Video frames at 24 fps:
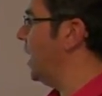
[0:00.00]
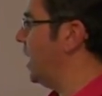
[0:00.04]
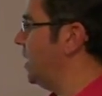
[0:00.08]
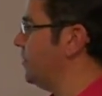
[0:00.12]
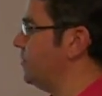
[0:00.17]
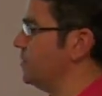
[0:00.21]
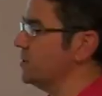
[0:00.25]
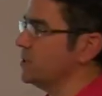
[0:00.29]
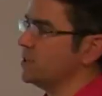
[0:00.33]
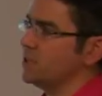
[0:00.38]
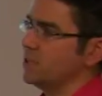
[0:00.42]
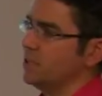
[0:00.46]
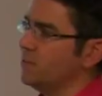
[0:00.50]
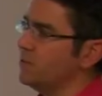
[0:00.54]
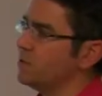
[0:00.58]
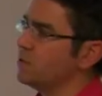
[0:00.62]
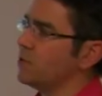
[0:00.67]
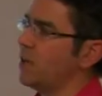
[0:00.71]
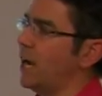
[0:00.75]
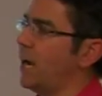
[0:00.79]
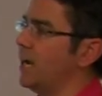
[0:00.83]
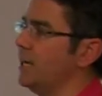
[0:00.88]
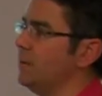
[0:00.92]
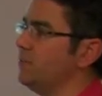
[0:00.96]
If it's 7
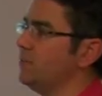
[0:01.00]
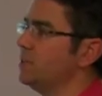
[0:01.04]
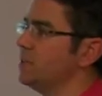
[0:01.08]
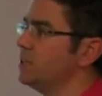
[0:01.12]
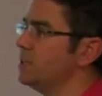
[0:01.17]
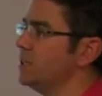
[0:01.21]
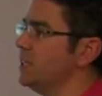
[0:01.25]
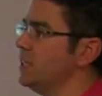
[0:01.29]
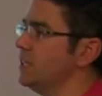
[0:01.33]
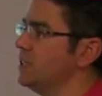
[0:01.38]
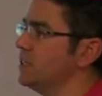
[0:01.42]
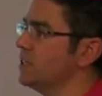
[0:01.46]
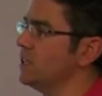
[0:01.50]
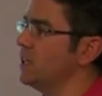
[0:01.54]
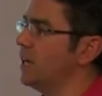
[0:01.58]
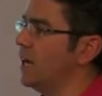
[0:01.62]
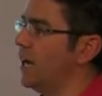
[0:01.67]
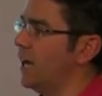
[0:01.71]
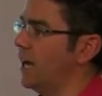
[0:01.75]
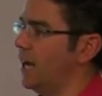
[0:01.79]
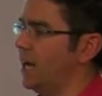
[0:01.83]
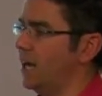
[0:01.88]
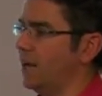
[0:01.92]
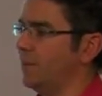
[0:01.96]
to 8%,
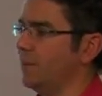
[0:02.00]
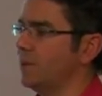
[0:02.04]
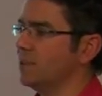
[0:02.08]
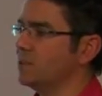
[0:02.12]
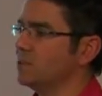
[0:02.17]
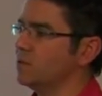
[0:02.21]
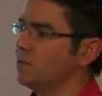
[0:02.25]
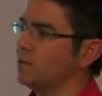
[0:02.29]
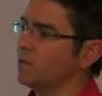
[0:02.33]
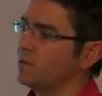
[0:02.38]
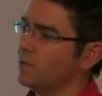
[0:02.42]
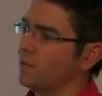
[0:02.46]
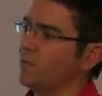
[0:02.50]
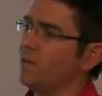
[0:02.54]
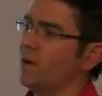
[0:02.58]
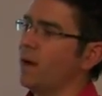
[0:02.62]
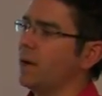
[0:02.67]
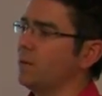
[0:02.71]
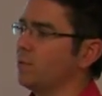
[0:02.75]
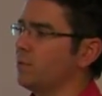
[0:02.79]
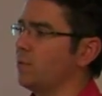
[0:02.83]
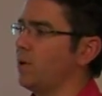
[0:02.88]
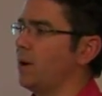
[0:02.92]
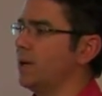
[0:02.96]
it's sort of
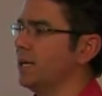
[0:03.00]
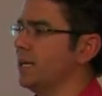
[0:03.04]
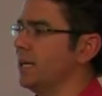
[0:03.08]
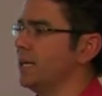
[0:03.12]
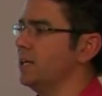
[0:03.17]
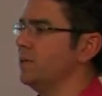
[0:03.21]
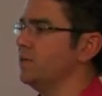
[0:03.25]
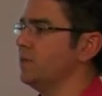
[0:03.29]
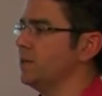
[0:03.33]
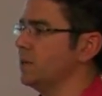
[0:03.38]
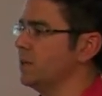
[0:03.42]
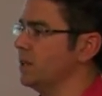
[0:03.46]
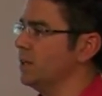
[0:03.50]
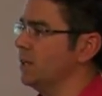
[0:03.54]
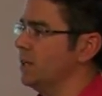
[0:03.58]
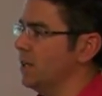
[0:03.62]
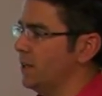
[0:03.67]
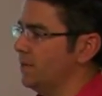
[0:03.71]
around break even.